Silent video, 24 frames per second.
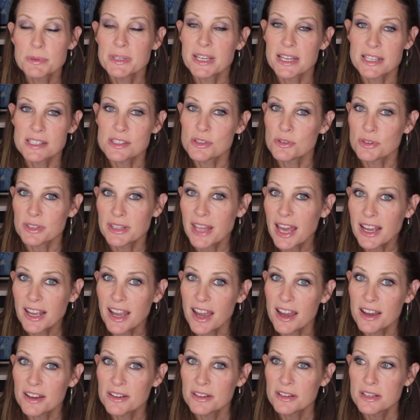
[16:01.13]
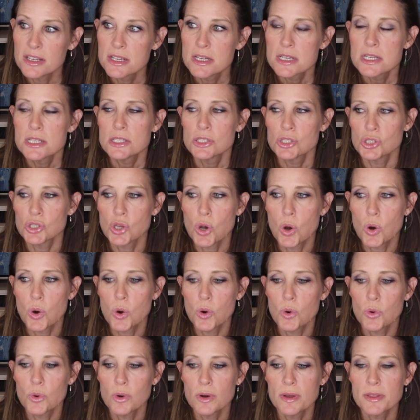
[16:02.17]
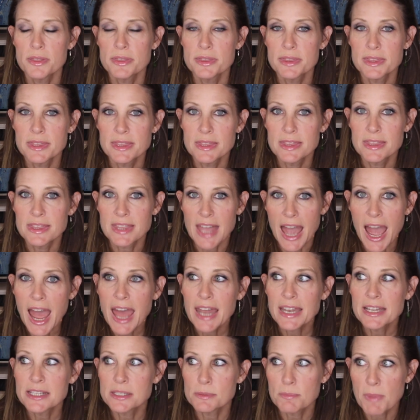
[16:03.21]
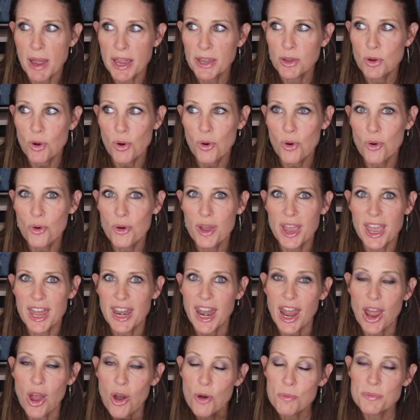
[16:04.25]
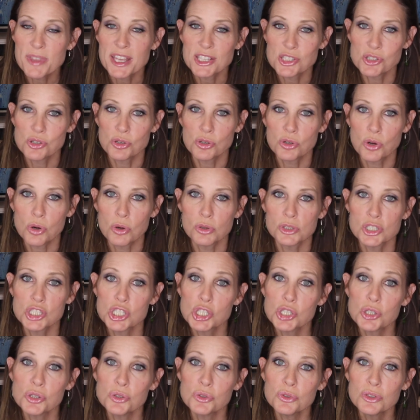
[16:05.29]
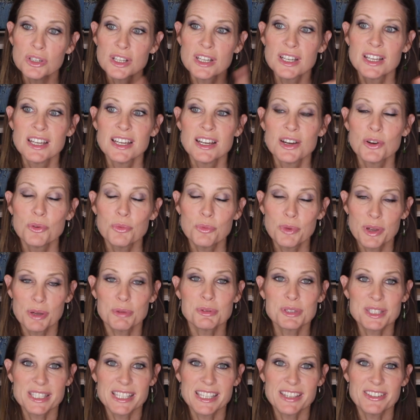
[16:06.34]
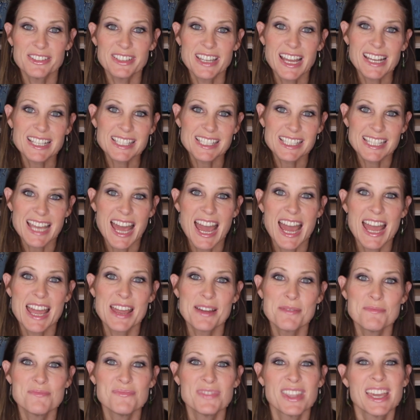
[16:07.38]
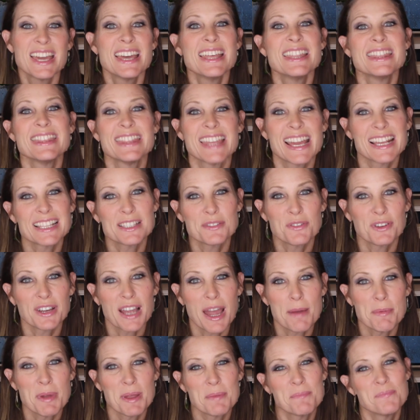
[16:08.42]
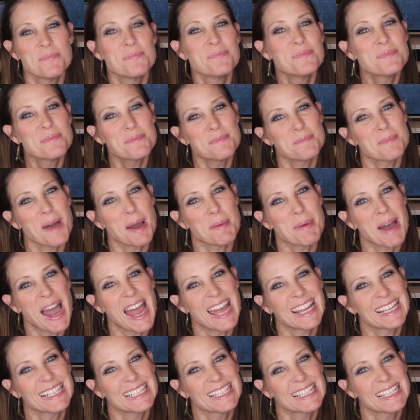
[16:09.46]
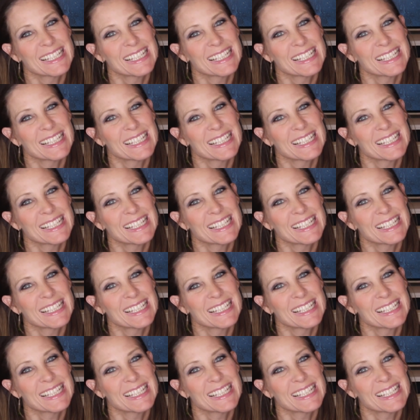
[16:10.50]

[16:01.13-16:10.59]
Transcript: because they're in LECA. So that is my goal, and I hope that's your goal too. We will see you next time. Thanks for coming. Bye-bye.